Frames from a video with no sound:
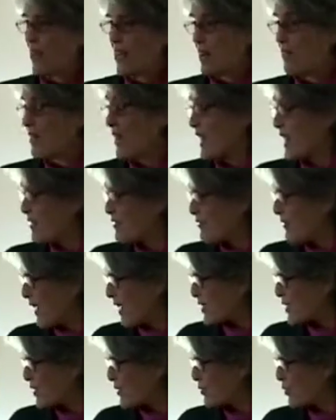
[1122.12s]
We never had
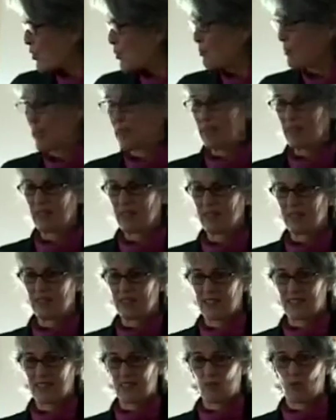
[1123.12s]
fast food
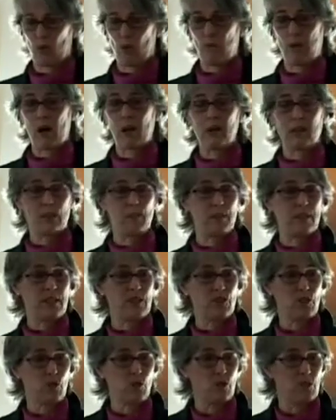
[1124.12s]
because, well, partly
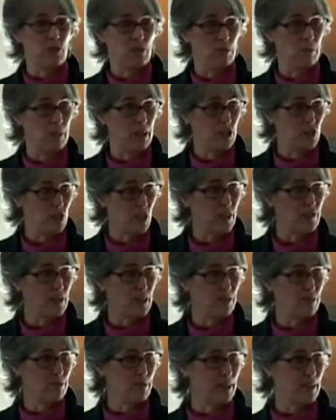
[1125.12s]
because there wasn't much of
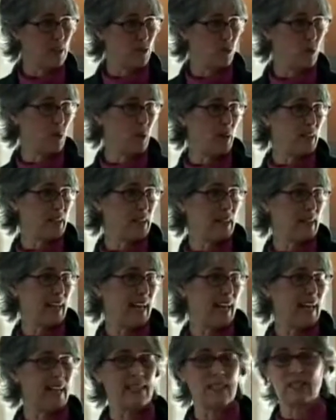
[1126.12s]
it, but we went to
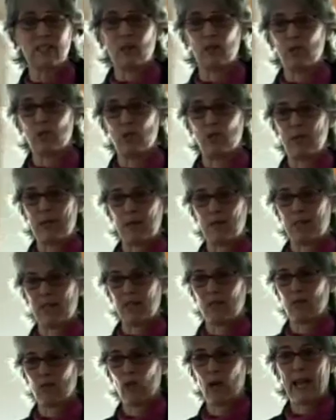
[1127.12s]
the A&W
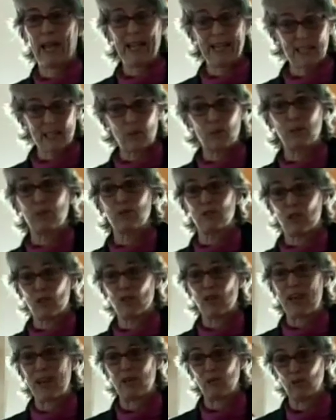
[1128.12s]
maybe, A&W, you
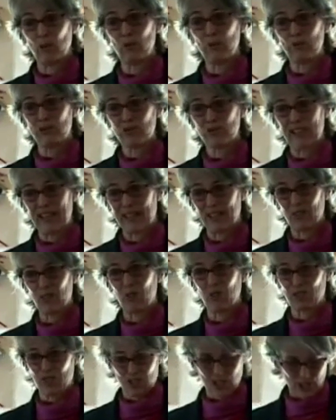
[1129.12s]
know that, root beer
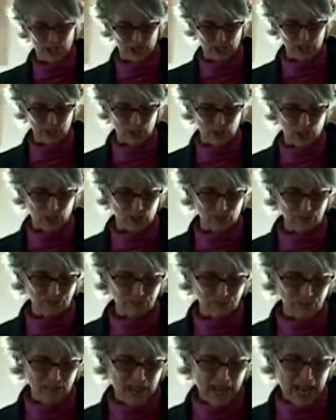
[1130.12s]
stand once a year or so.
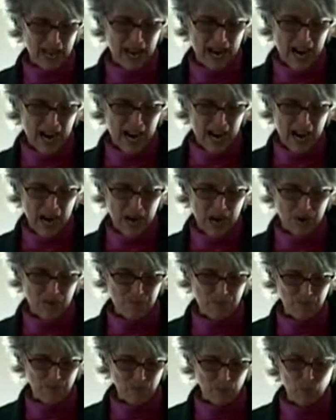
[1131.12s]

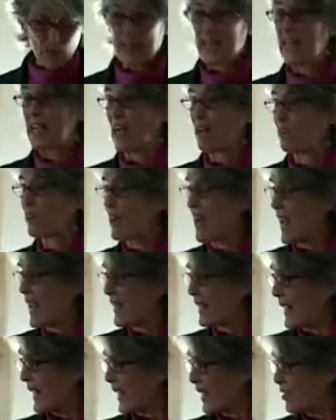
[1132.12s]
We never
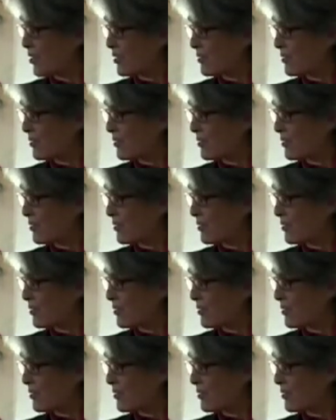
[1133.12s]
ate